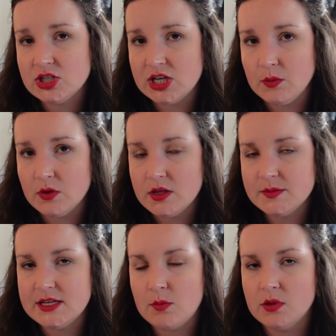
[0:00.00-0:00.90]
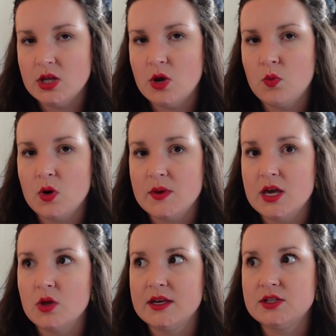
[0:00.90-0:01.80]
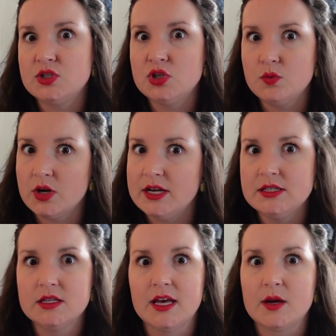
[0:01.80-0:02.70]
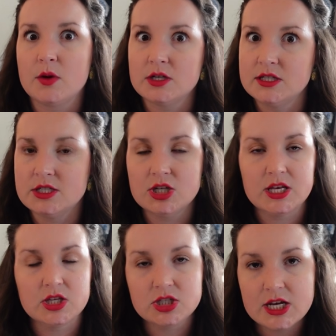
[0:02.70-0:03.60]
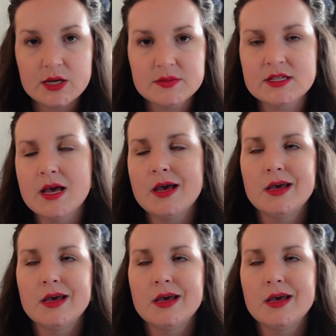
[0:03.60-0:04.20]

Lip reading: shape rhythms down below where we go like super into like partitioning the shapes.